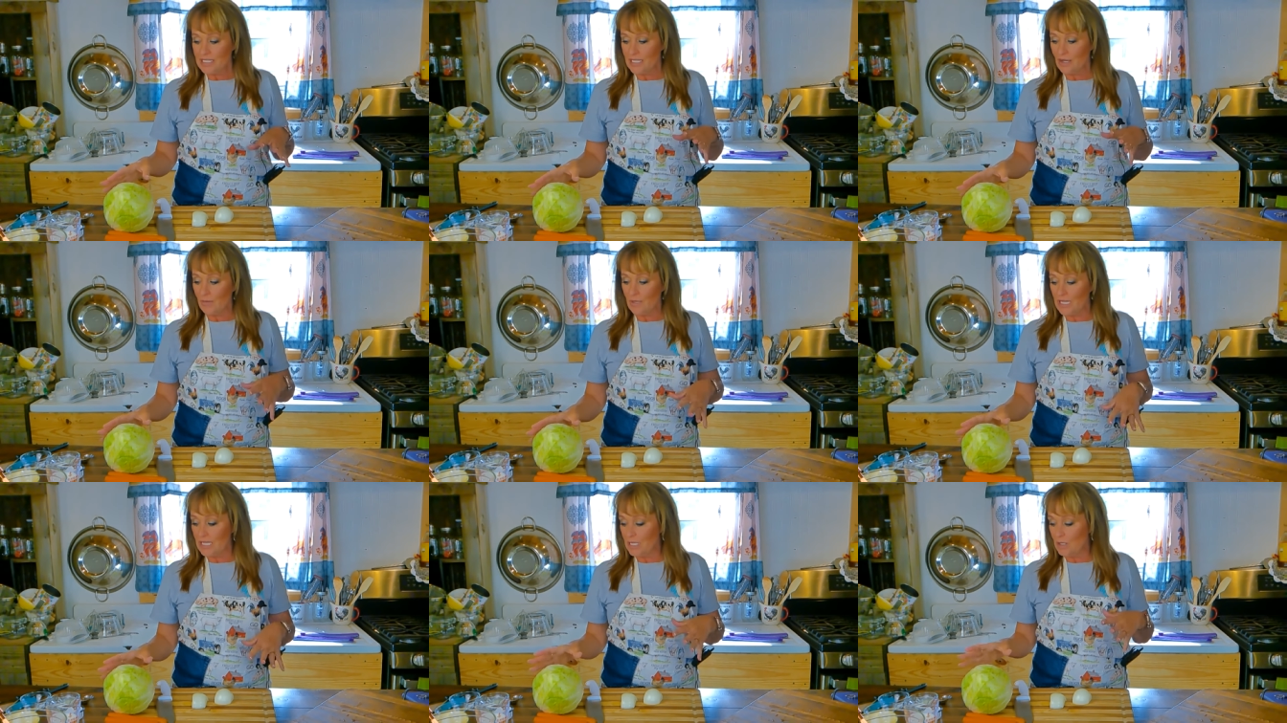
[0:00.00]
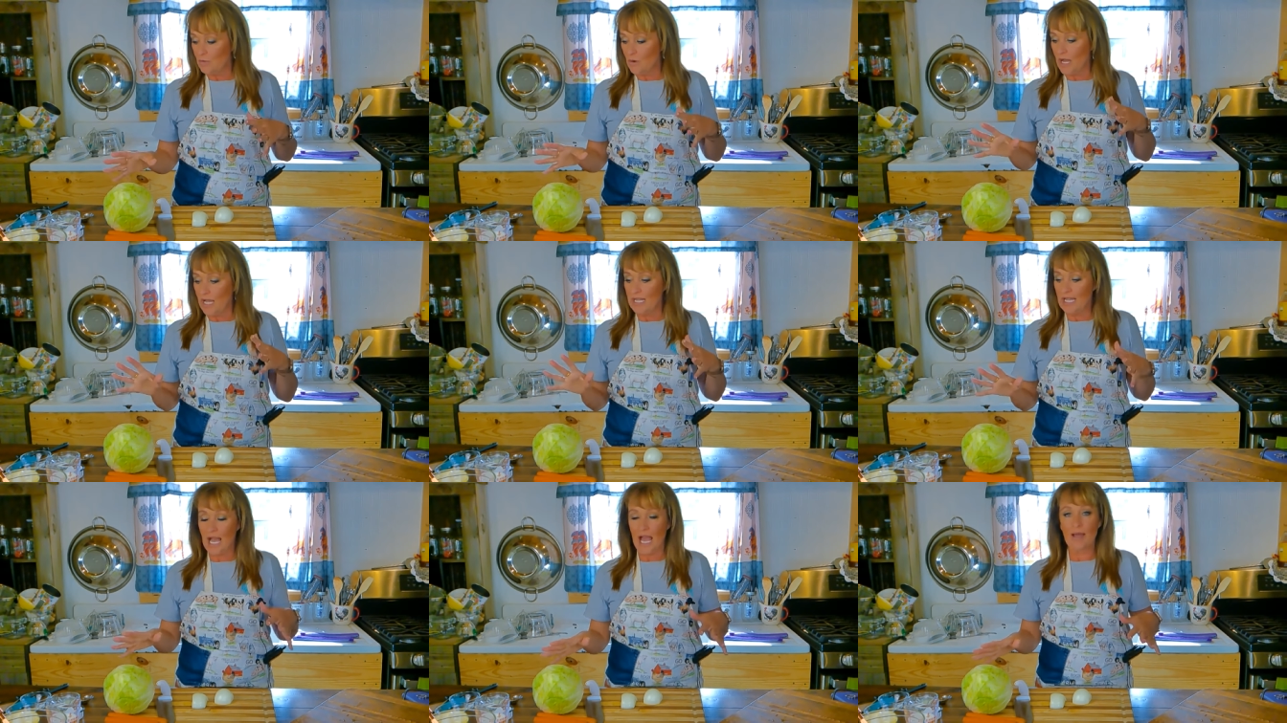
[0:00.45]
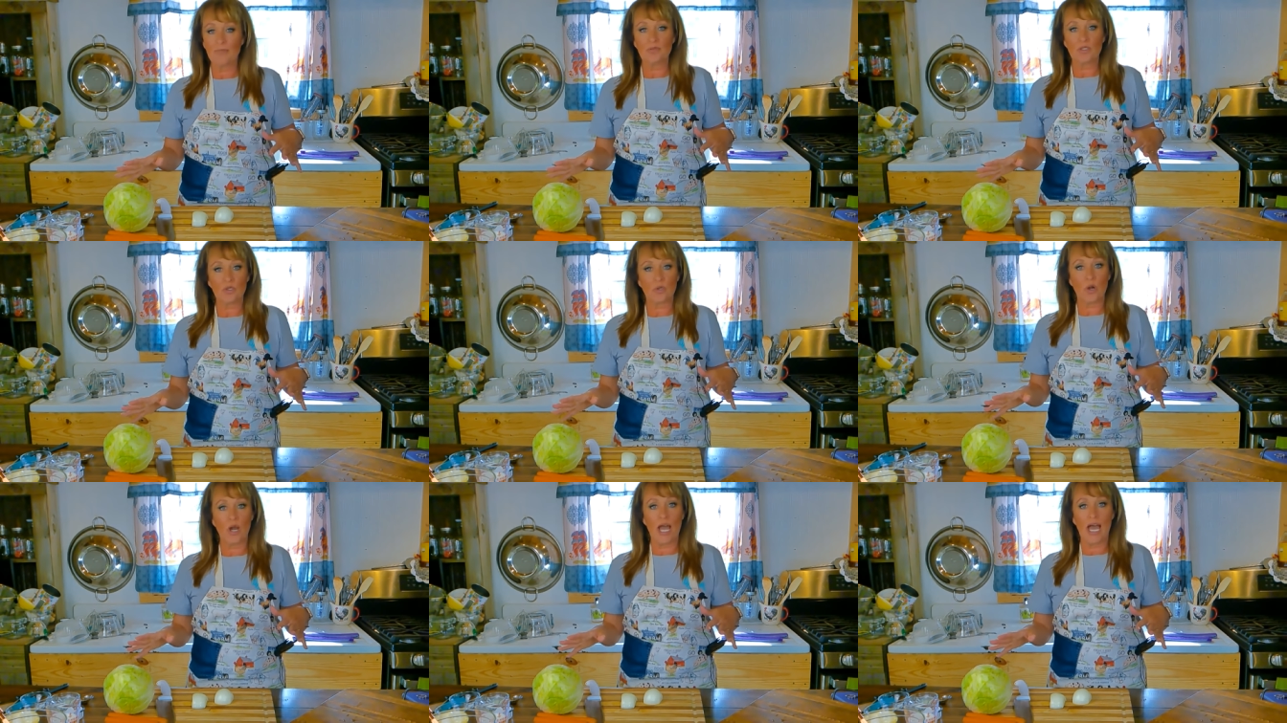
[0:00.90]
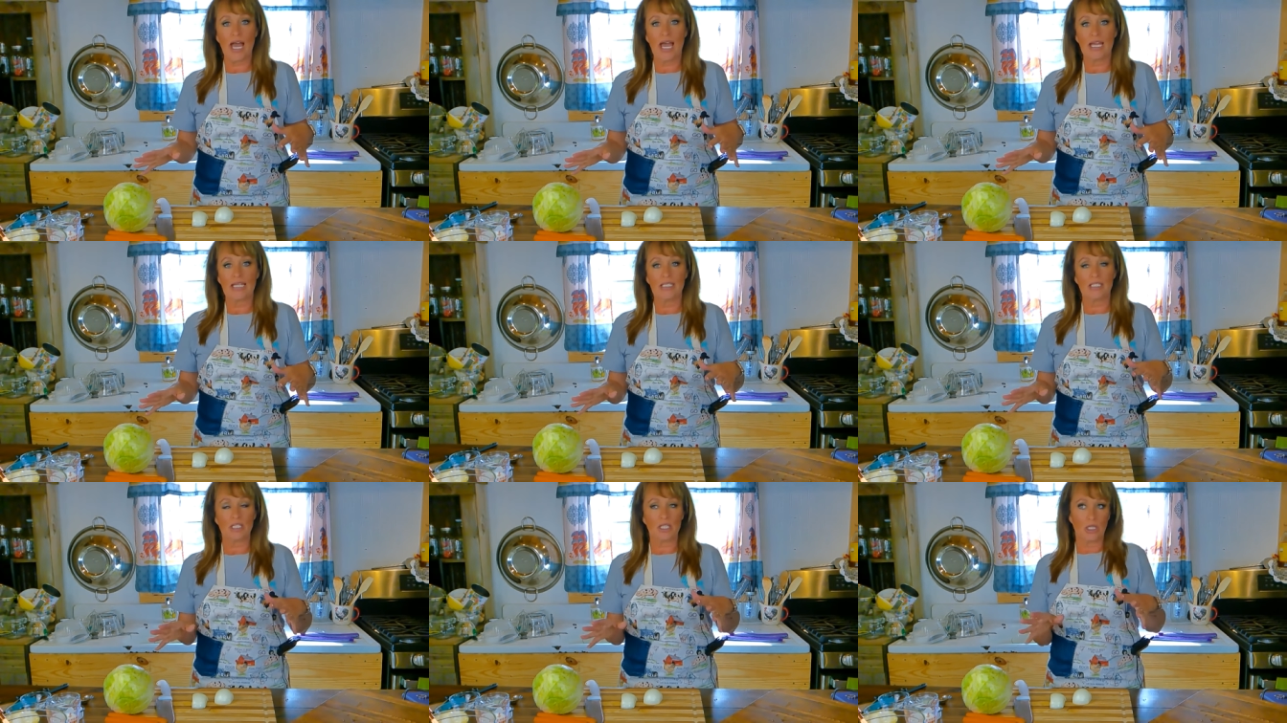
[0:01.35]
So anyway, I'm
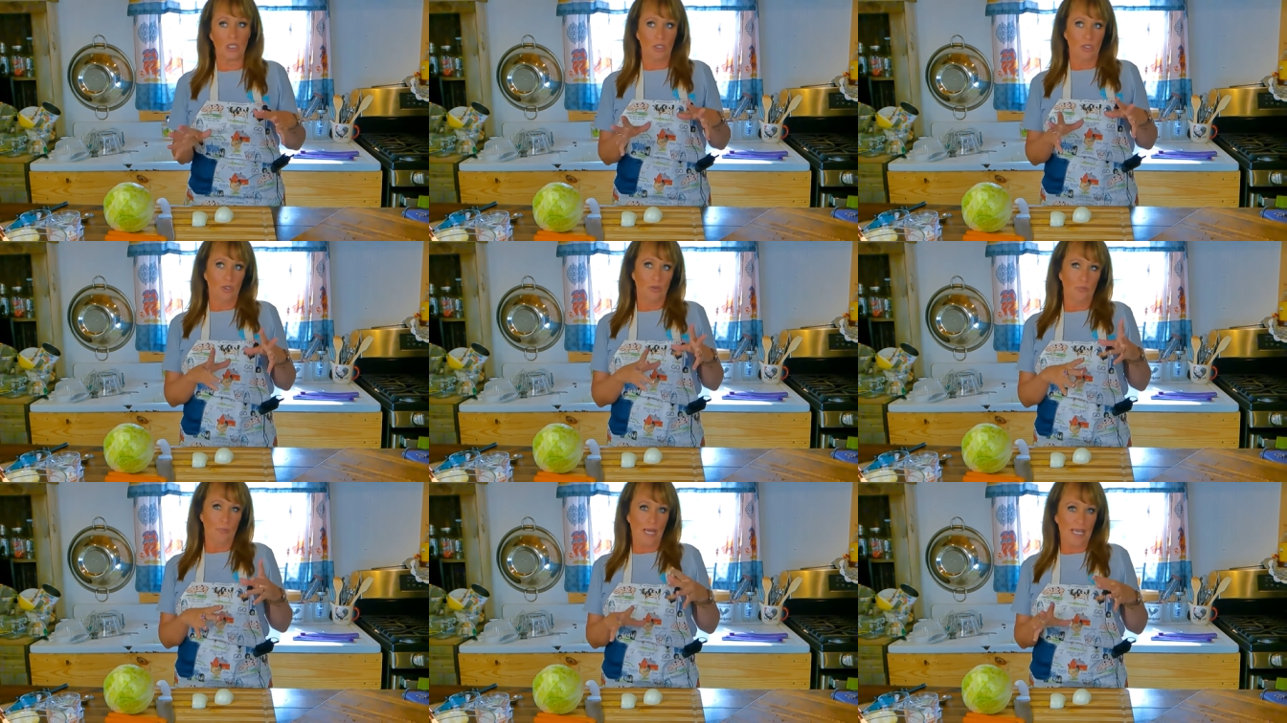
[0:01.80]
trying to